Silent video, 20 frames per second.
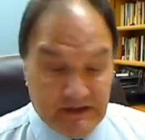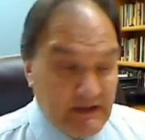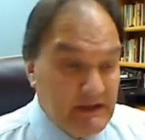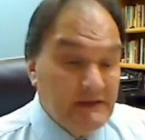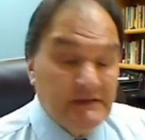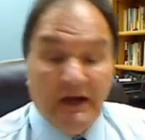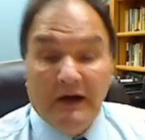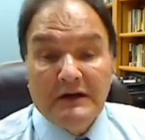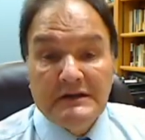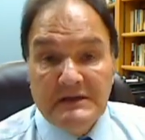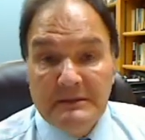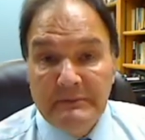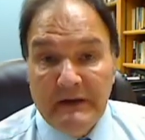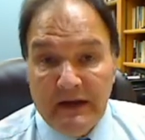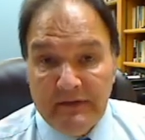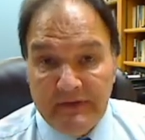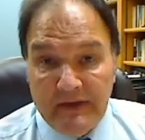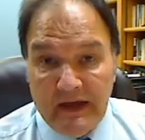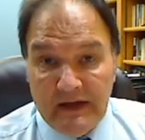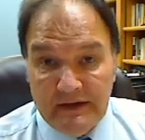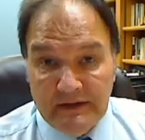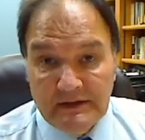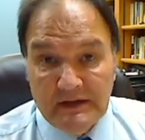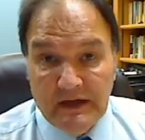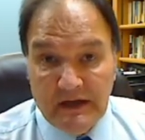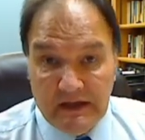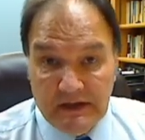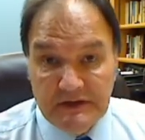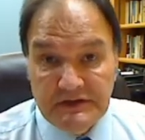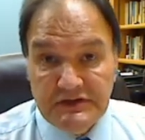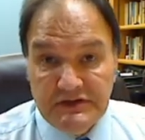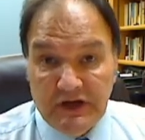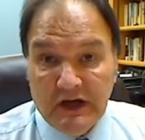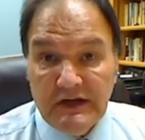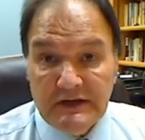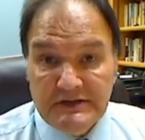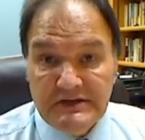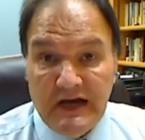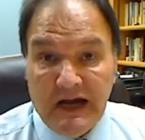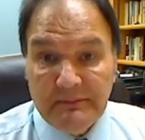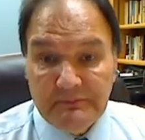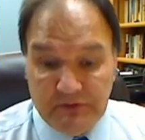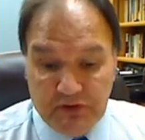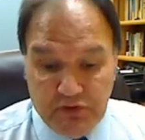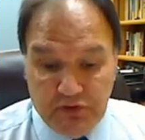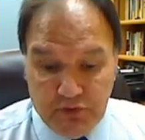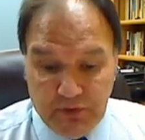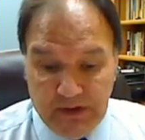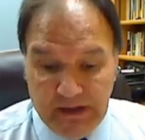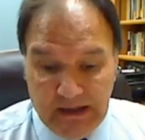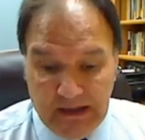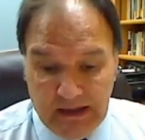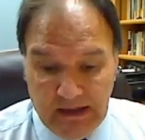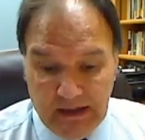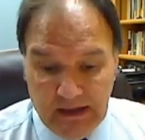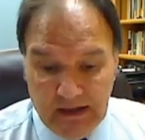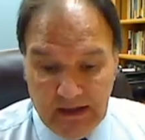And he talks about that in John chapter 3.